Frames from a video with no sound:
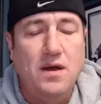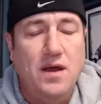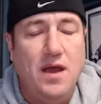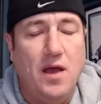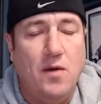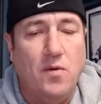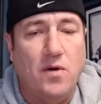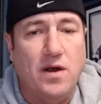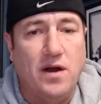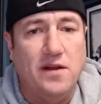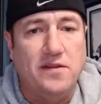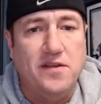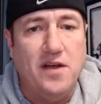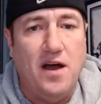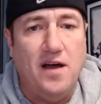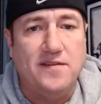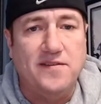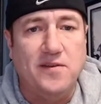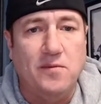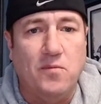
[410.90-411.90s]
and we're going to
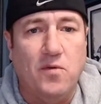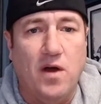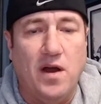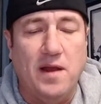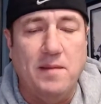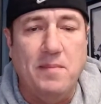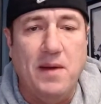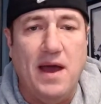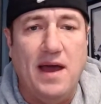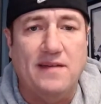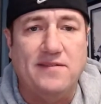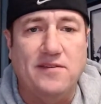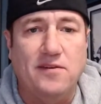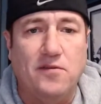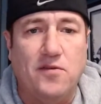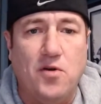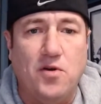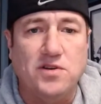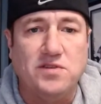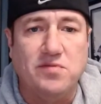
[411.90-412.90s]
talk some running backs. And,
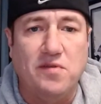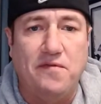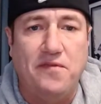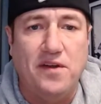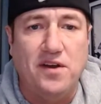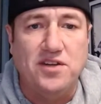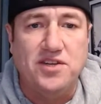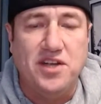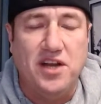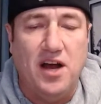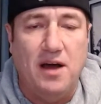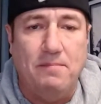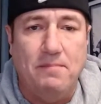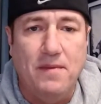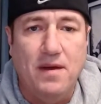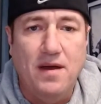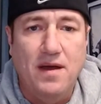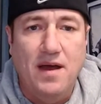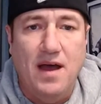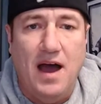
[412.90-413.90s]
of course, we'll finish it up
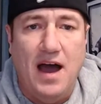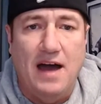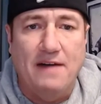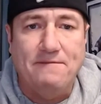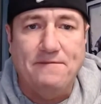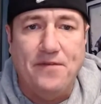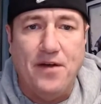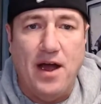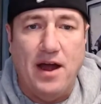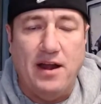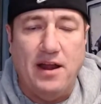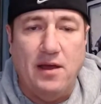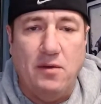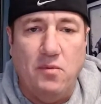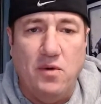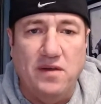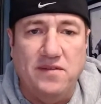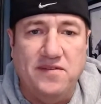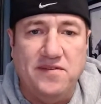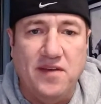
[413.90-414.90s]
on Friday
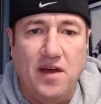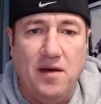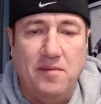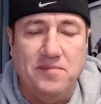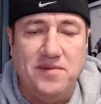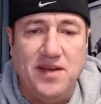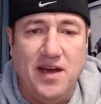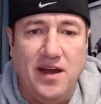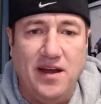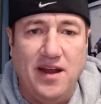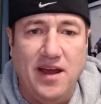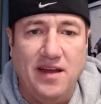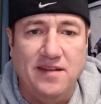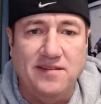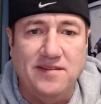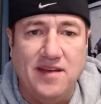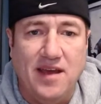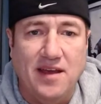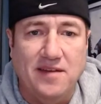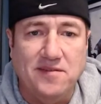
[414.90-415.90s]
with some tight
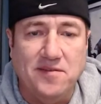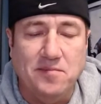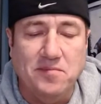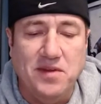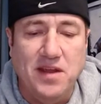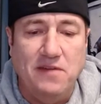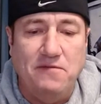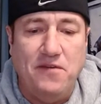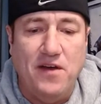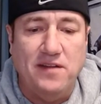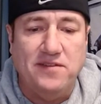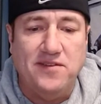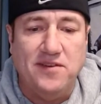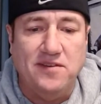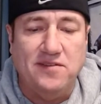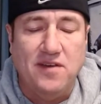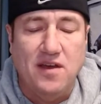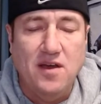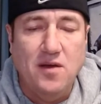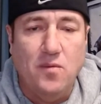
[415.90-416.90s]
ends and some
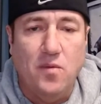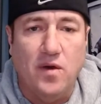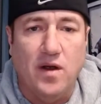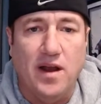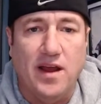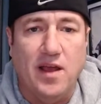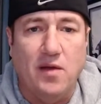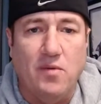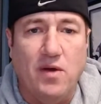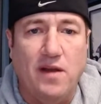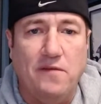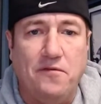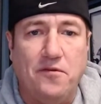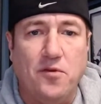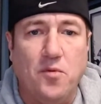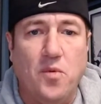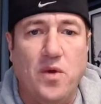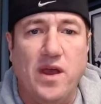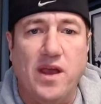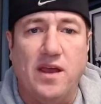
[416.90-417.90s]
defenses. We're going to get ready for
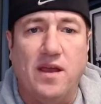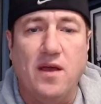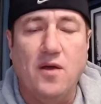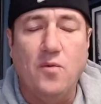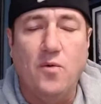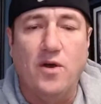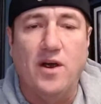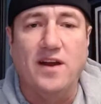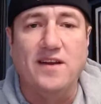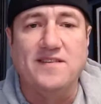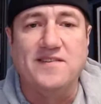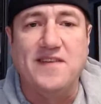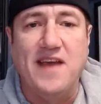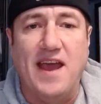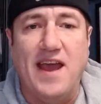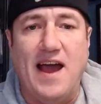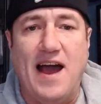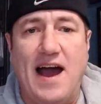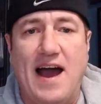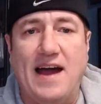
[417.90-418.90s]
the week. We're going to
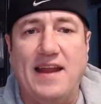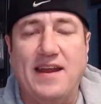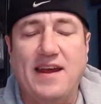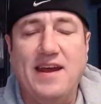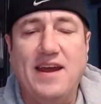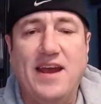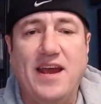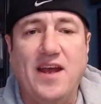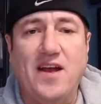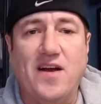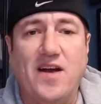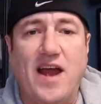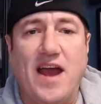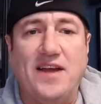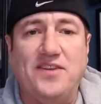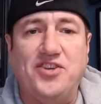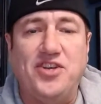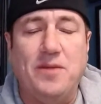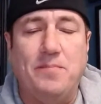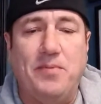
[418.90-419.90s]
stay hot here
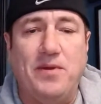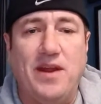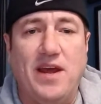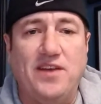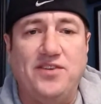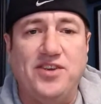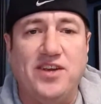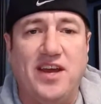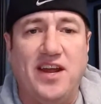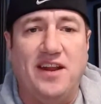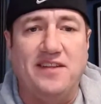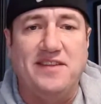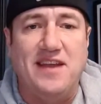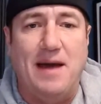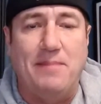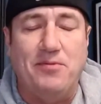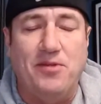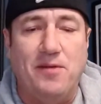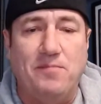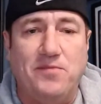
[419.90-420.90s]
at SHIPIT Nation, get
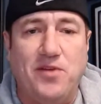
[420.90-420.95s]
atop of them